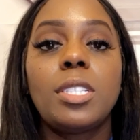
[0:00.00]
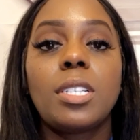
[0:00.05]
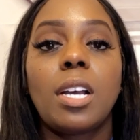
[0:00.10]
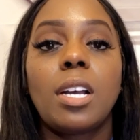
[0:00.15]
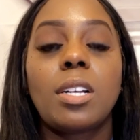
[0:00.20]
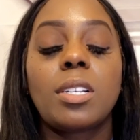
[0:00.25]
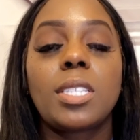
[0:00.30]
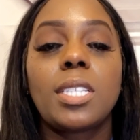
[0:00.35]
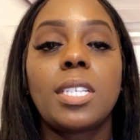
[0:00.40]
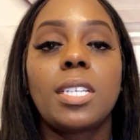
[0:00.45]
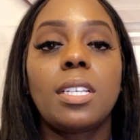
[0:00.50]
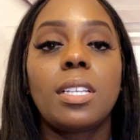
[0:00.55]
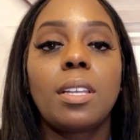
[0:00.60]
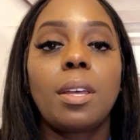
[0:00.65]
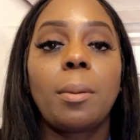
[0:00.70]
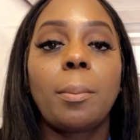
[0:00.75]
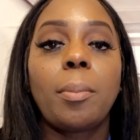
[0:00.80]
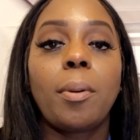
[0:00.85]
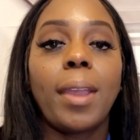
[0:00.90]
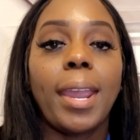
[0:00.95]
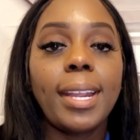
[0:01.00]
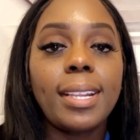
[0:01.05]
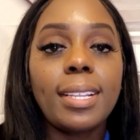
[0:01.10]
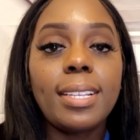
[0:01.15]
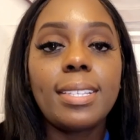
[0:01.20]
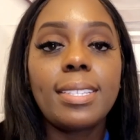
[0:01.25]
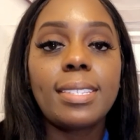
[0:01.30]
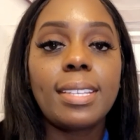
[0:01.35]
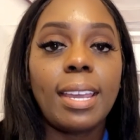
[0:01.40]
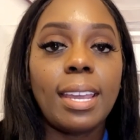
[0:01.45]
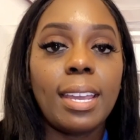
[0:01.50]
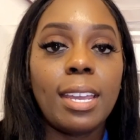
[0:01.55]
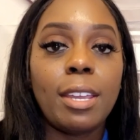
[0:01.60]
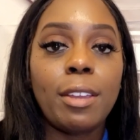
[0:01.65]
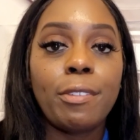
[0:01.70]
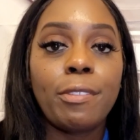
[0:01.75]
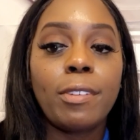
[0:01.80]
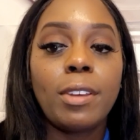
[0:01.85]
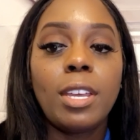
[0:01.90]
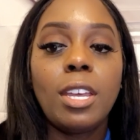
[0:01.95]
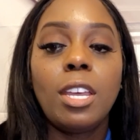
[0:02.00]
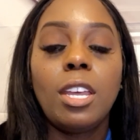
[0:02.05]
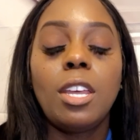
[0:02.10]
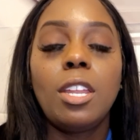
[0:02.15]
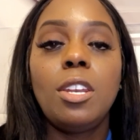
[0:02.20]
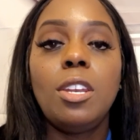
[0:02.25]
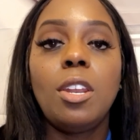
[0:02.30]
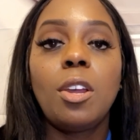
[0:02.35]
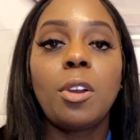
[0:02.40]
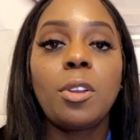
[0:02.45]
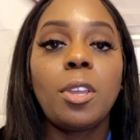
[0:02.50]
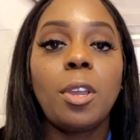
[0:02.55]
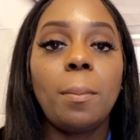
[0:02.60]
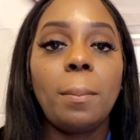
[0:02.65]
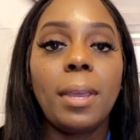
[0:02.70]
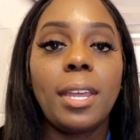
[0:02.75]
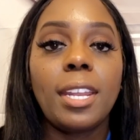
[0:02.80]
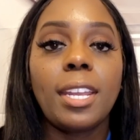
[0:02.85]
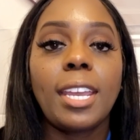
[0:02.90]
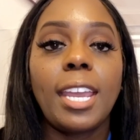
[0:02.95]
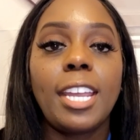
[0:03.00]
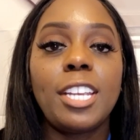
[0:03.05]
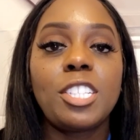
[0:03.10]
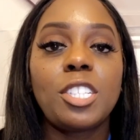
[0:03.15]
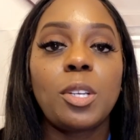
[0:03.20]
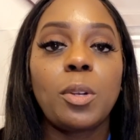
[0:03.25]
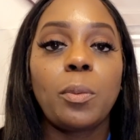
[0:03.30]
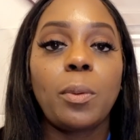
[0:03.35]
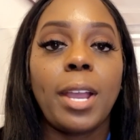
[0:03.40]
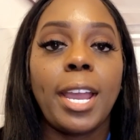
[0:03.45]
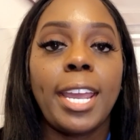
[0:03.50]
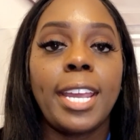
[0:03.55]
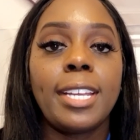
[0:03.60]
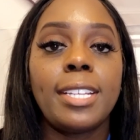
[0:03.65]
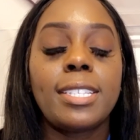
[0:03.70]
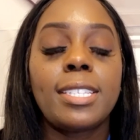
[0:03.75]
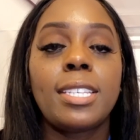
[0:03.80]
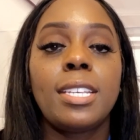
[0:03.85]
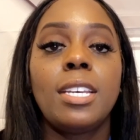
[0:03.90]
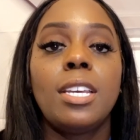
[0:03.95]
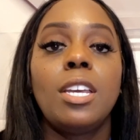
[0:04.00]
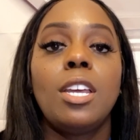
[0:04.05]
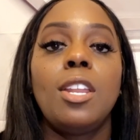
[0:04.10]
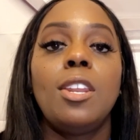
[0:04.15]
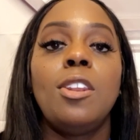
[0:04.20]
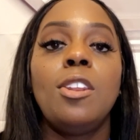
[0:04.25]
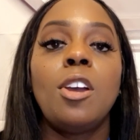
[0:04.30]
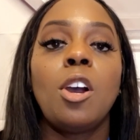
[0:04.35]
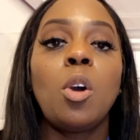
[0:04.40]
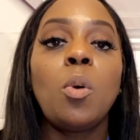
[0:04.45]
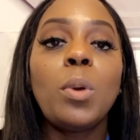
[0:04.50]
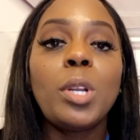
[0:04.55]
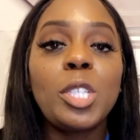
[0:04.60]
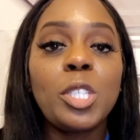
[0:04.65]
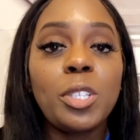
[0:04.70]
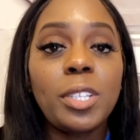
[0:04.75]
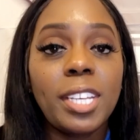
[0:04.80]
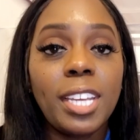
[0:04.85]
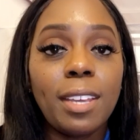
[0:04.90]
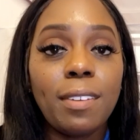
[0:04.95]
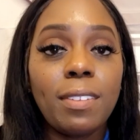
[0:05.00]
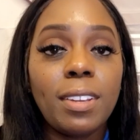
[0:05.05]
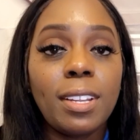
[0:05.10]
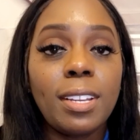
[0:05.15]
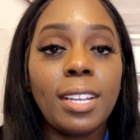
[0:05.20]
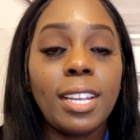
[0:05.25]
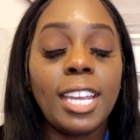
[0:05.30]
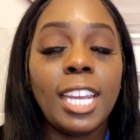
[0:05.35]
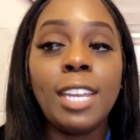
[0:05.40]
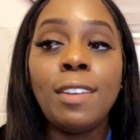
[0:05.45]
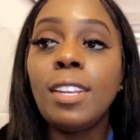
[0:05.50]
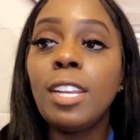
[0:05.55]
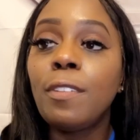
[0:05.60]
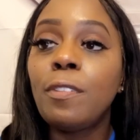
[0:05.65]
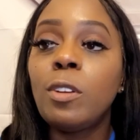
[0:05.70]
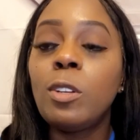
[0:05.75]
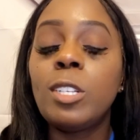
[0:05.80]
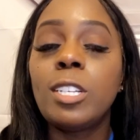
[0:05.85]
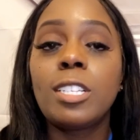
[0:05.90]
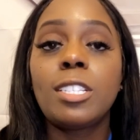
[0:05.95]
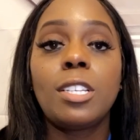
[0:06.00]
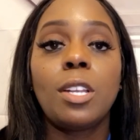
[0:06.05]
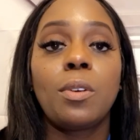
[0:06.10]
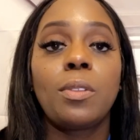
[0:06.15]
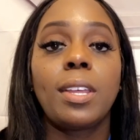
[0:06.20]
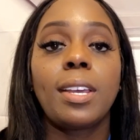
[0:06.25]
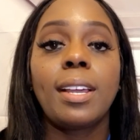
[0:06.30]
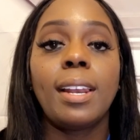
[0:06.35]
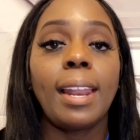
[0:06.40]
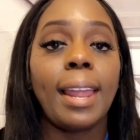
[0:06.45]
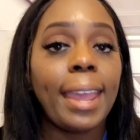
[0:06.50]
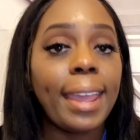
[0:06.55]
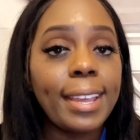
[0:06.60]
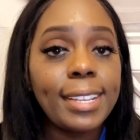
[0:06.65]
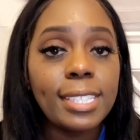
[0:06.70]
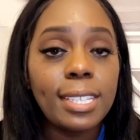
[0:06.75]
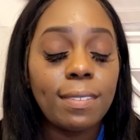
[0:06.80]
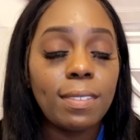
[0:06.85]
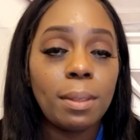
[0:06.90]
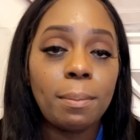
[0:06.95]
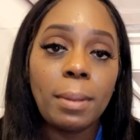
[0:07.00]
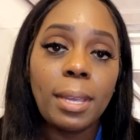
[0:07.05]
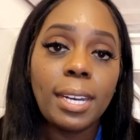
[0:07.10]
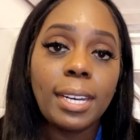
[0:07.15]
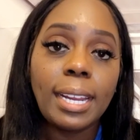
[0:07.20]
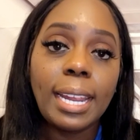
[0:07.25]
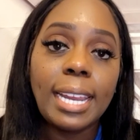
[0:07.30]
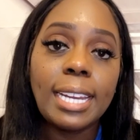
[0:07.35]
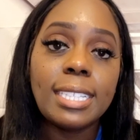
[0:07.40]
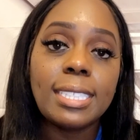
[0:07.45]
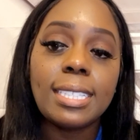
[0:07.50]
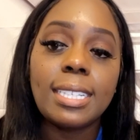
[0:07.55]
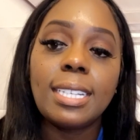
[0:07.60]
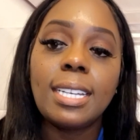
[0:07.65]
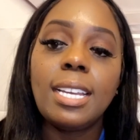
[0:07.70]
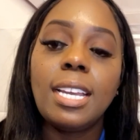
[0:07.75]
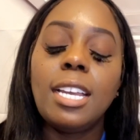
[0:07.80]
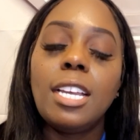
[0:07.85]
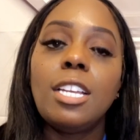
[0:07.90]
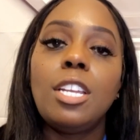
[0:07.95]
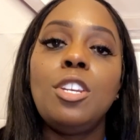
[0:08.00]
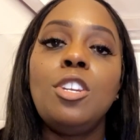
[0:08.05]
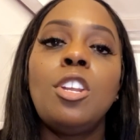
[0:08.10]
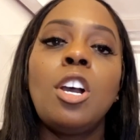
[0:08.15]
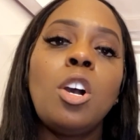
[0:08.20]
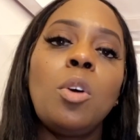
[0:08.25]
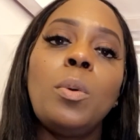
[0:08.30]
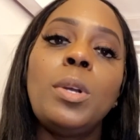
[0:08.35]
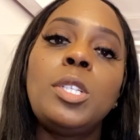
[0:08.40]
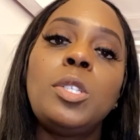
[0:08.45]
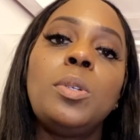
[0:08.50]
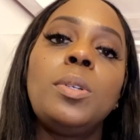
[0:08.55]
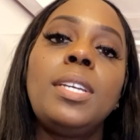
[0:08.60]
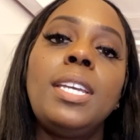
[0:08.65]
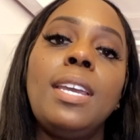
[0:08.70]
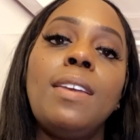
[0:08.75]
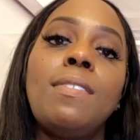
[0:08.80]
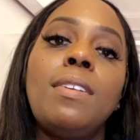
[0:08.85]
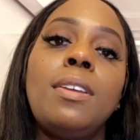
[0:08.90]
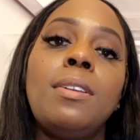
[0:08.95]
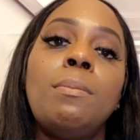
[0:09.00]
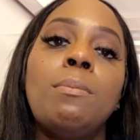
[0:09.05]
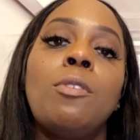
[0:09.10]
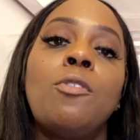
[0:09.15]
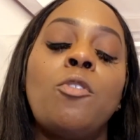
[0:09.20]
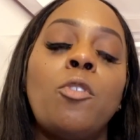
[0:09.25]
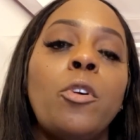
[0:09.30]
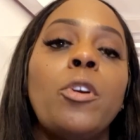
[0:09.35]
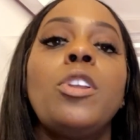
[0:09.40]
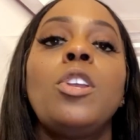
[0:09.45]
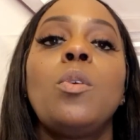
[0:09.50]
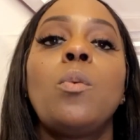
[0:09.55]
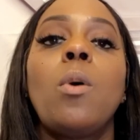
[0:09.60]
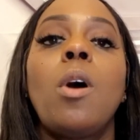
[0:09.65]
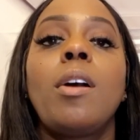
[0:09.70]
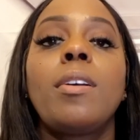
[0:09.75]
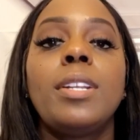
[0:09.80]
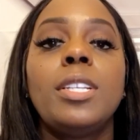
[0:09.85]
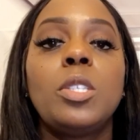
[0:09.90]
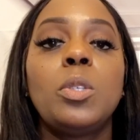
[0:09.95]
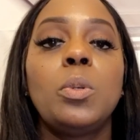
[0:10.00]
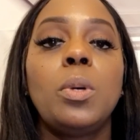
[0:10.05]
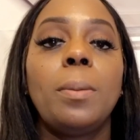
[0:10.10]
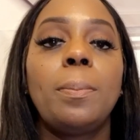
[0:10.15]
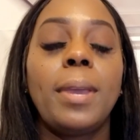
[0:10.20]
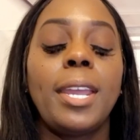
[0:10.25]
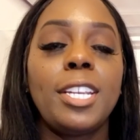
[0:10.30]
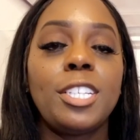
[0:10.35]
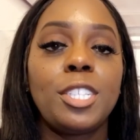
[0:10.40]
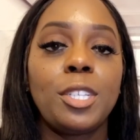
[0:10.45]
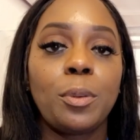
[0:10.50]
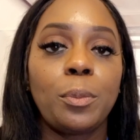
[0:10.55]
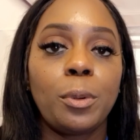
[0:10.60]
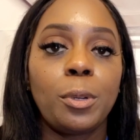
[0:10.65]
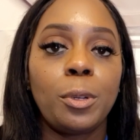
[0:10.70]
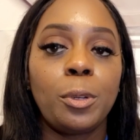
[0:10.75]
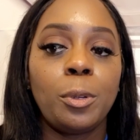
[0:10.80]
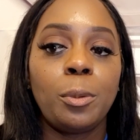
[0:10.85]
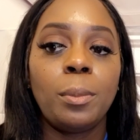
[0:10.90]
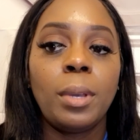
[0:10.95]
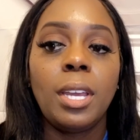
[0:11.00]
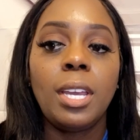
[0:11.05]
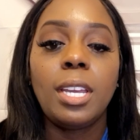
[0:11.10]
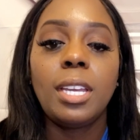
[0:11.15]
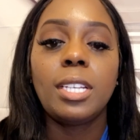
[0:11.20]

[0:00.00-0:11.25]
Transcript: y'all to practice safe, know your medication rights, know what you're giving. Even if you just know the class of the medication, know what you're giving before you walk into a patient room.